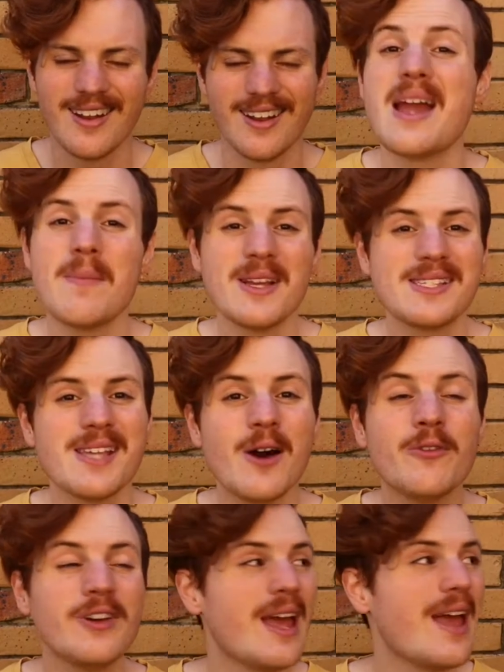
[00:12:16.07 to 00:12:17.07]
Now
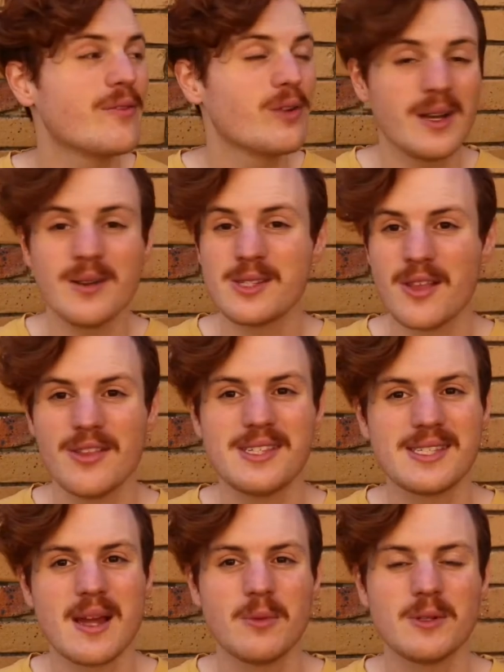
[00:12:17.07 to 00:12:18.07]
myself and everyone else on the
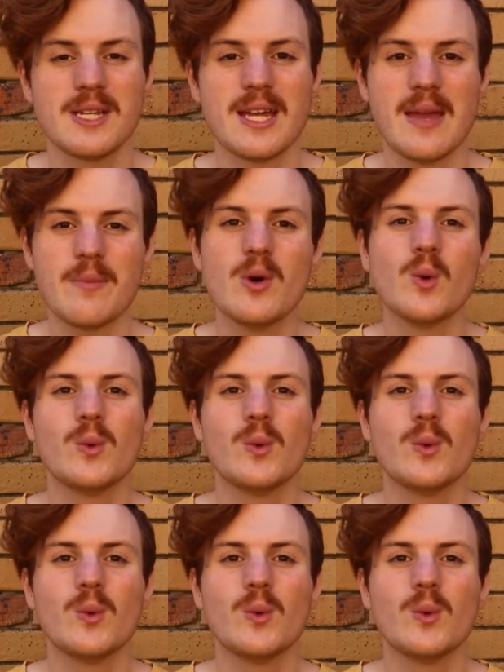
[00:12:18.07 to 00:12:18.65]
Stumble team